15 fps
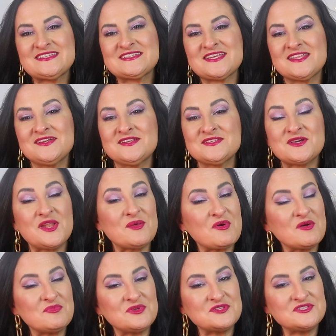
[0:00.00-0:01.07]
This channel is all
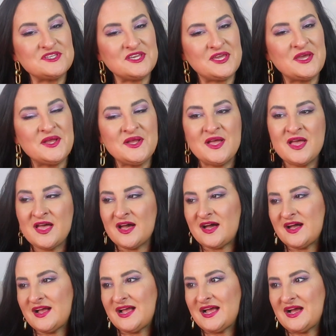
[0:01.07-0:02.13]
about beauty.
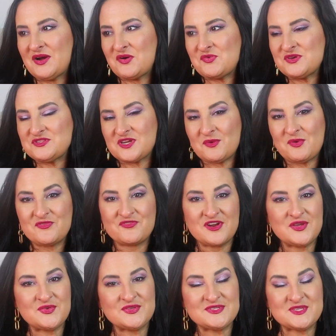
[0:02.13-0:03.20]
We talk about
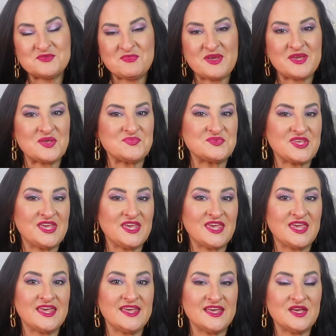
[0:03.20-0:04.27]
fragrances, makeup,
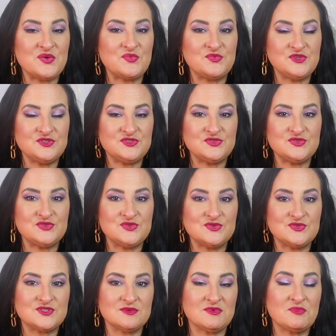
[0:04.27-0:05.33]
skincare. We do
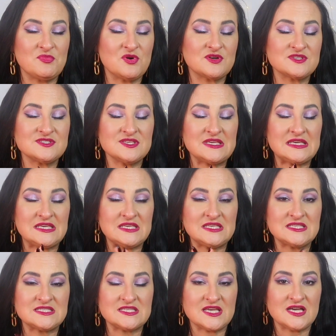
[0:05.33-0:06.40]
some
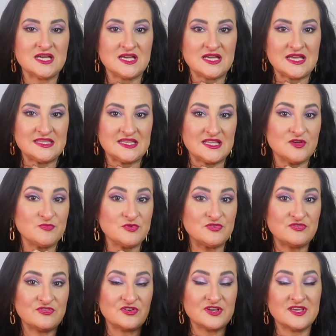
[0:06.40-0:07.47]
unboxings and a little bit
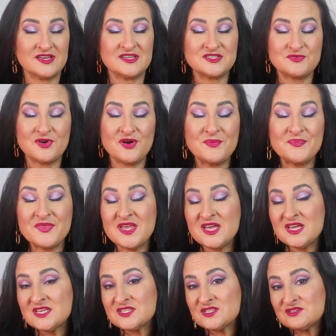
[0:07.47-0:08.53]
of vlogging as well.
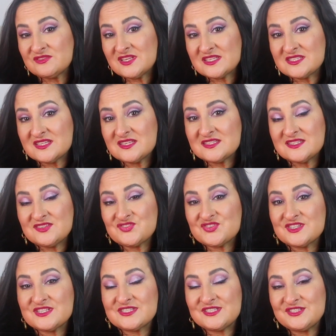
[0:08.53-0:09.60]
So if that sounds
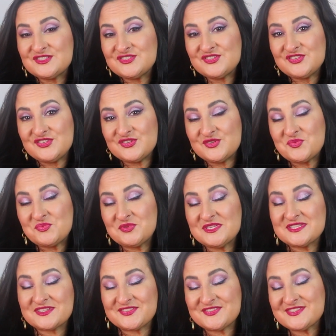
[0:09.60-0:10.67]
interesting to you,
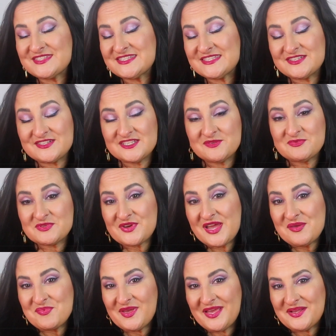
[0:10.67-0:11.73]
please consider
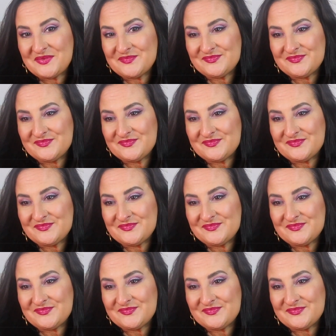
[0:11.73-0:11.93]
subscribing.